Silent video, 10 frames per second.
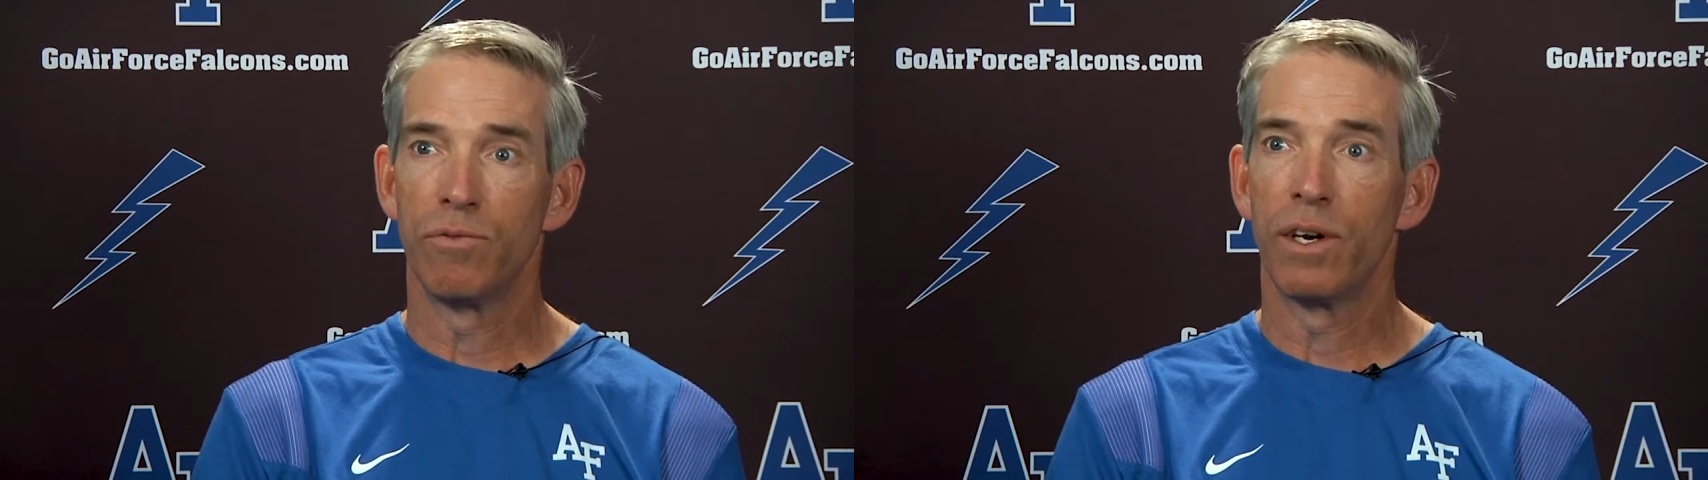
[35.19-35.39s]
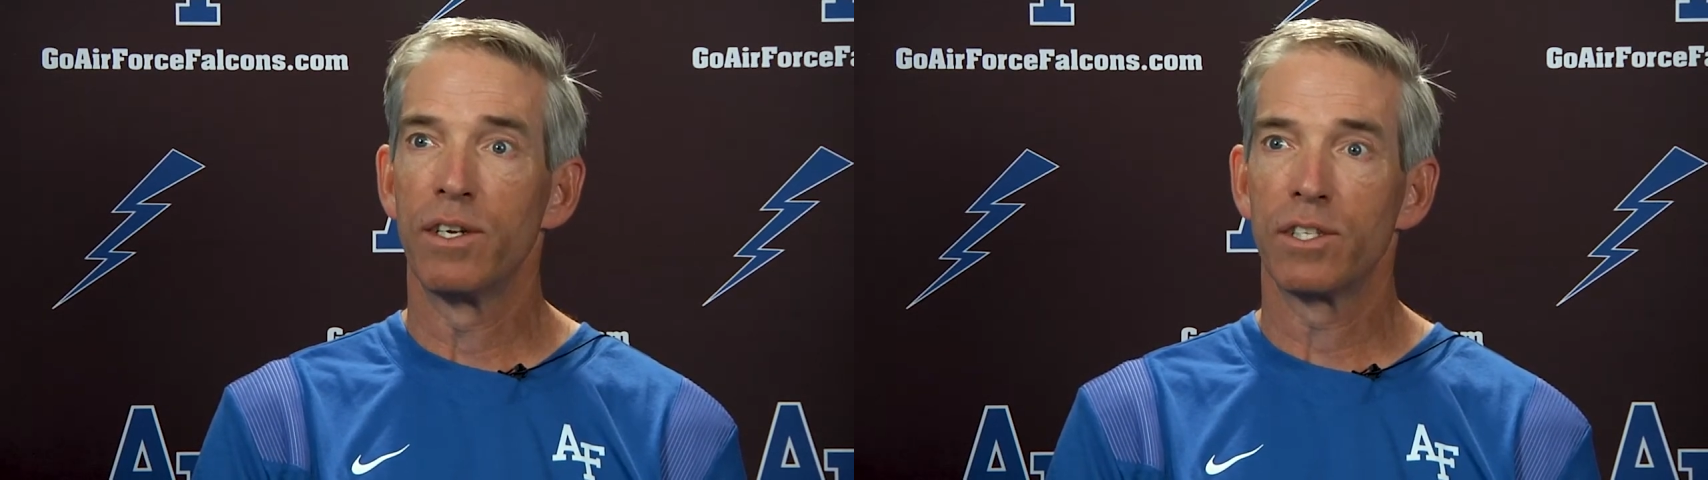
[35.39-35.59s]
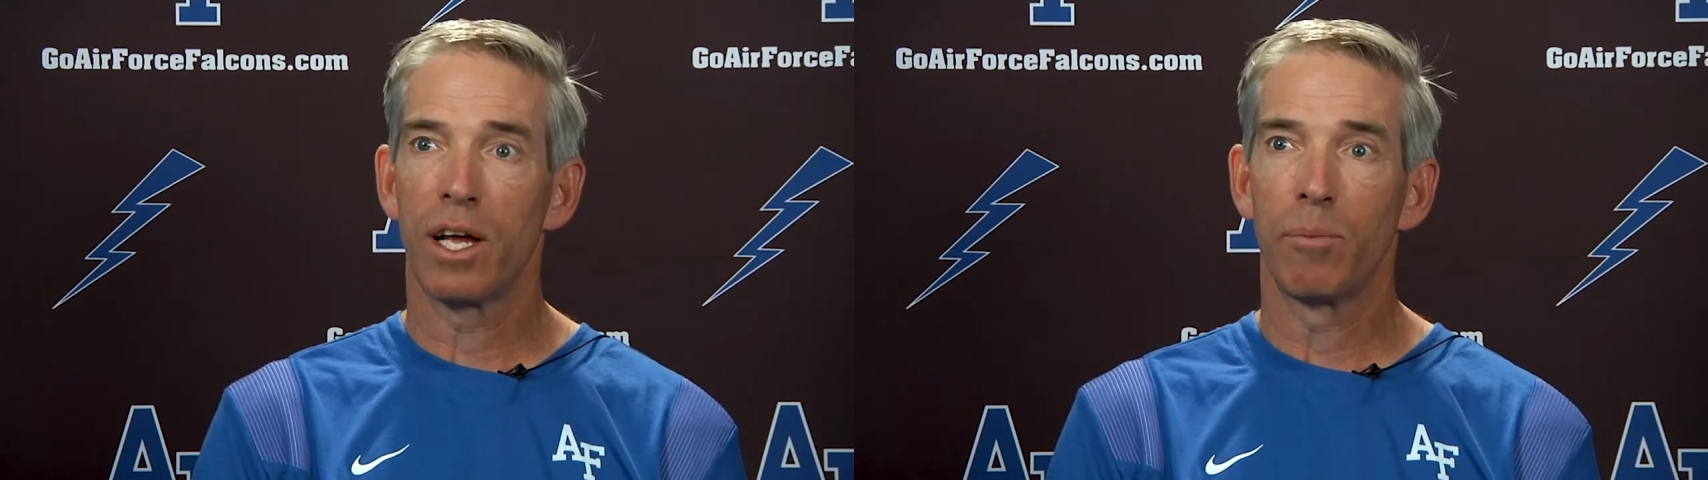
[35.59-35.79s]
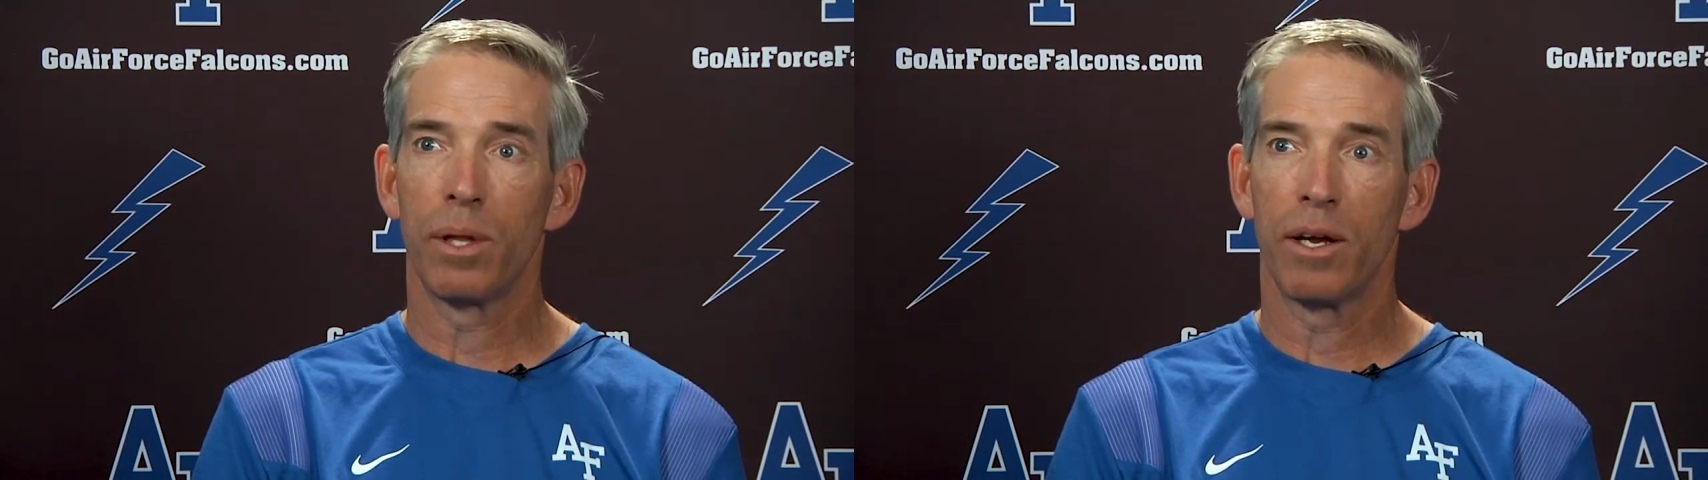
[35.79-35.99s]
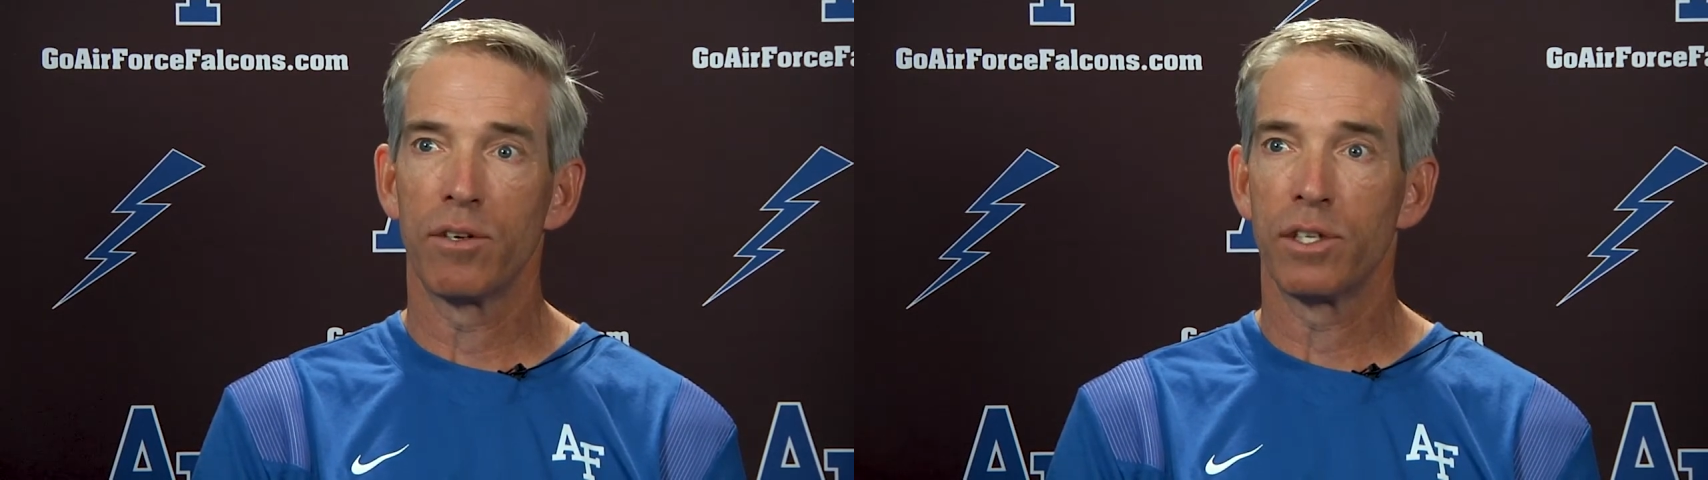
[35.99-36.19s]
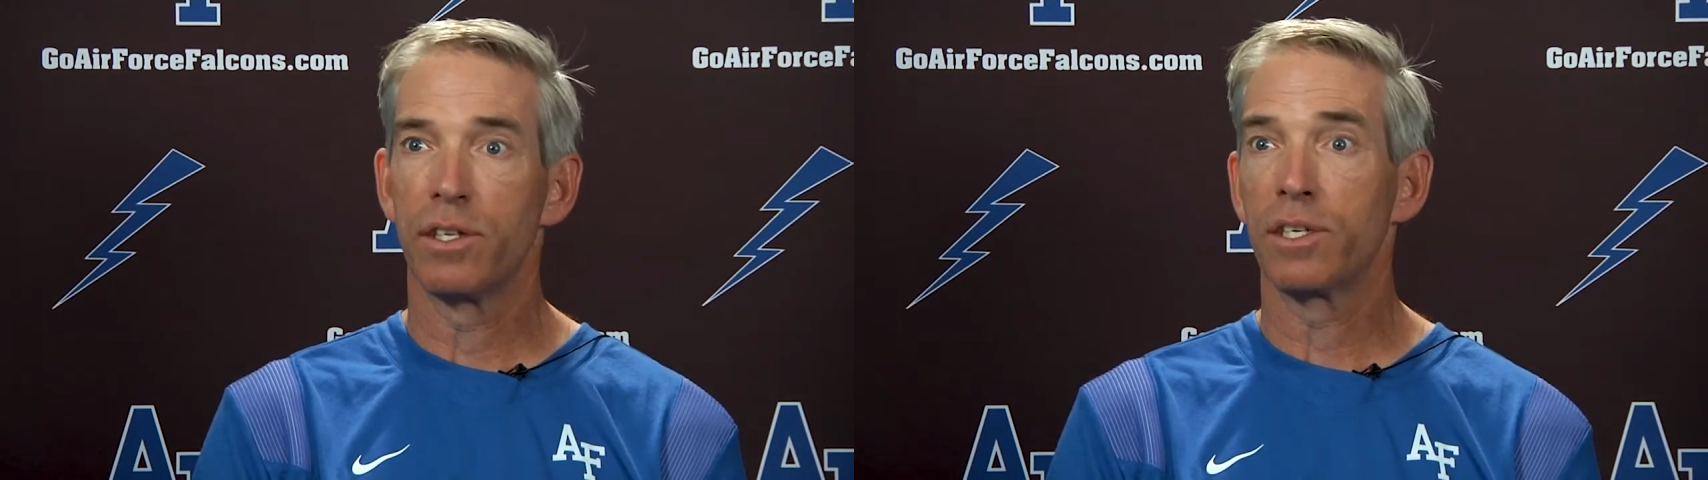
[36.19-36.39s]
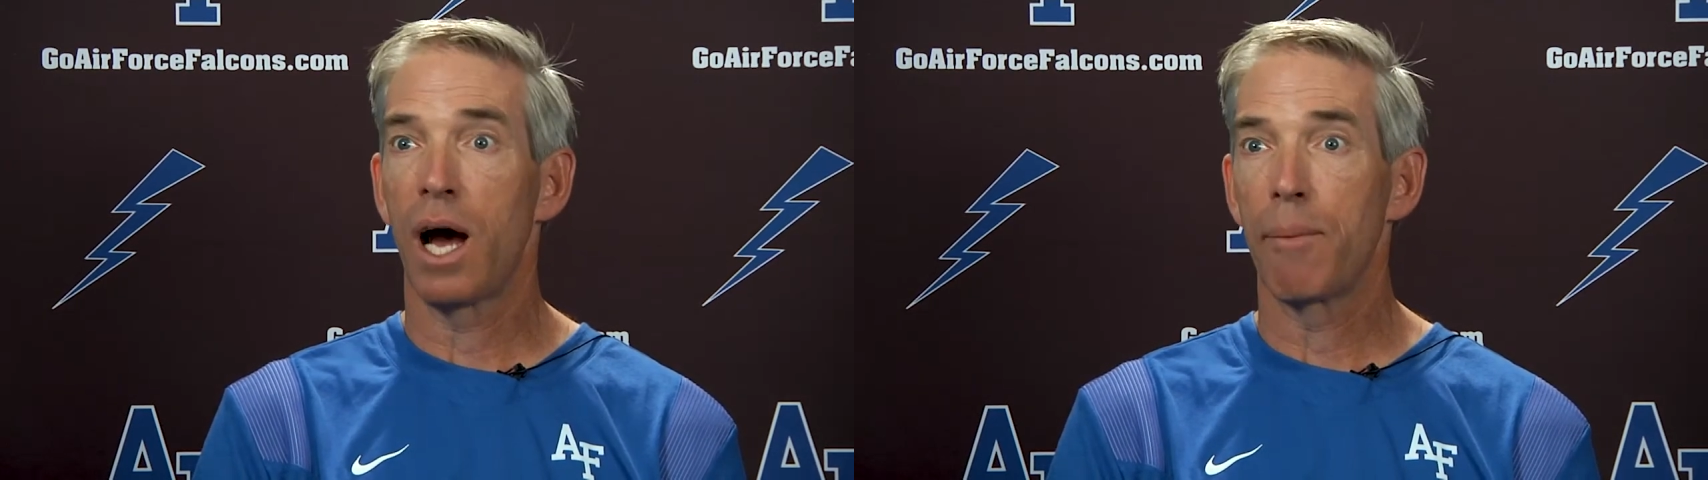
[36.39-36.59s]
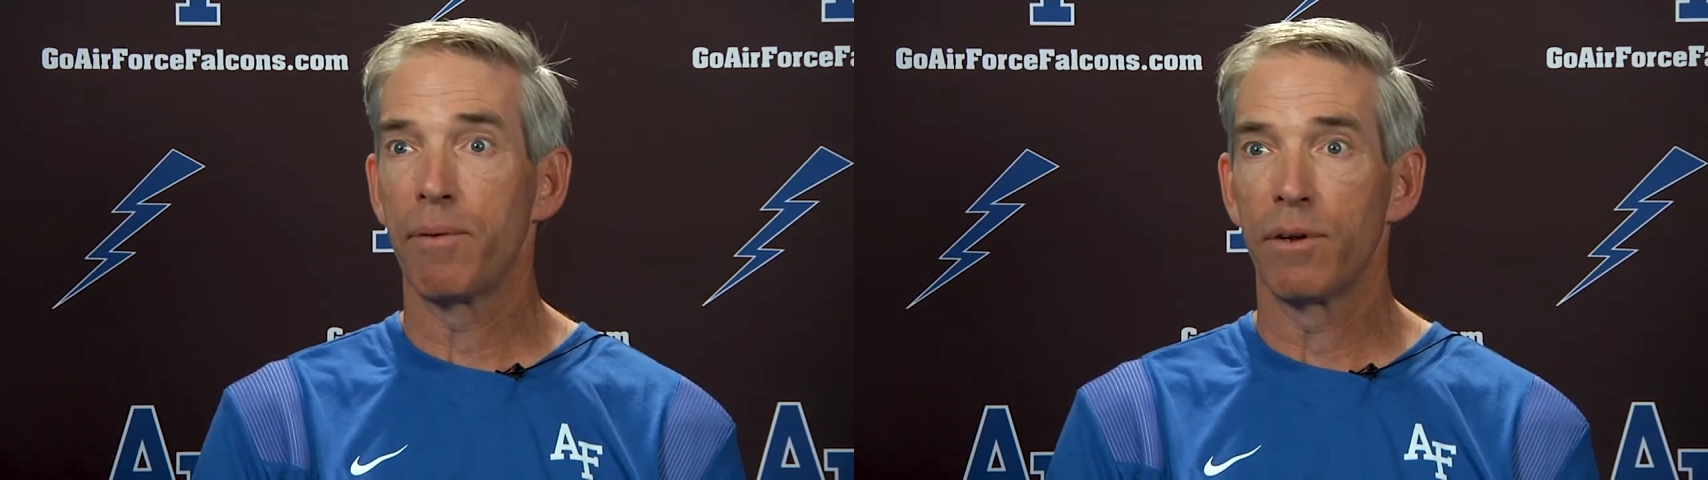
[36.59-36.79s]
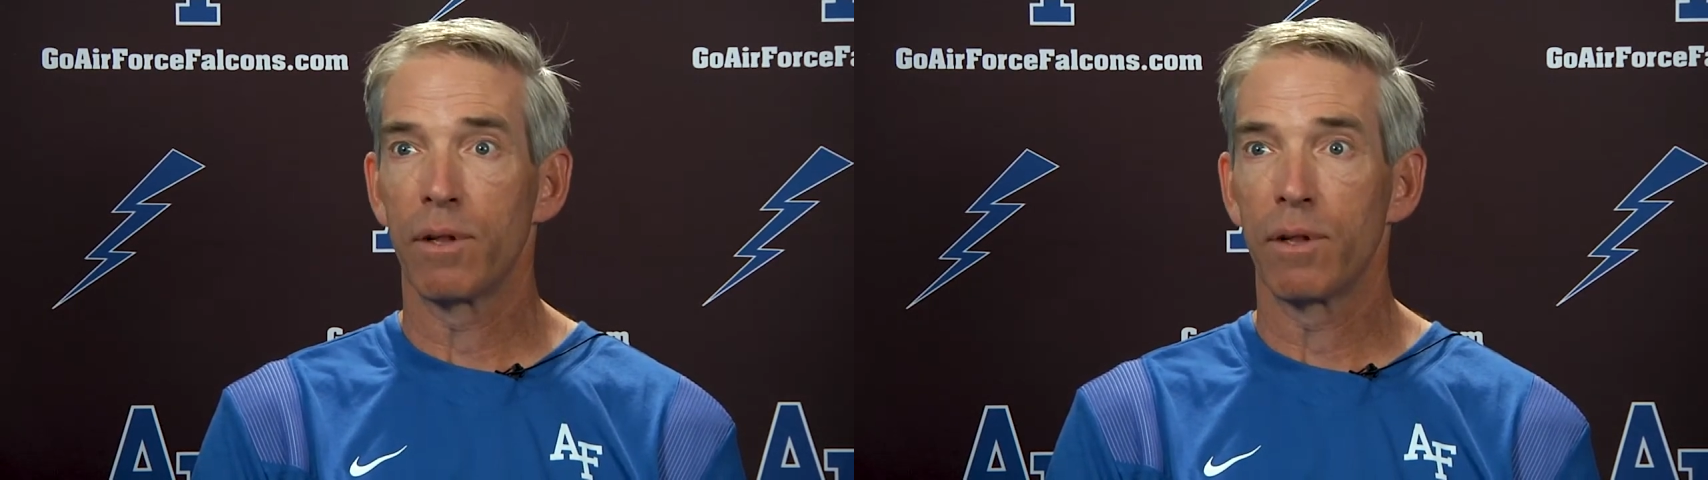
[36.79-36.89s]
very solid players at the top of their